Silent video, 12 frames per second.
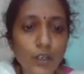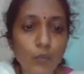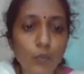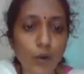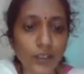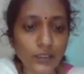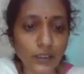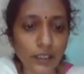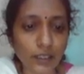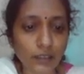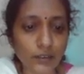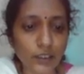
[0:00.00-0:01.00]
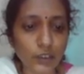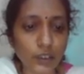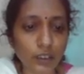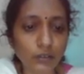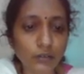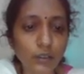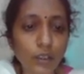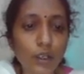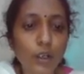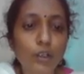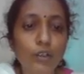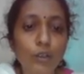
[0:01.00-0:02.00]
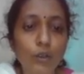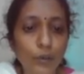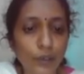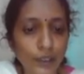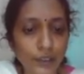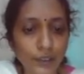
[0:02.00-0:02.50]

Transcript: voice recognition, low-end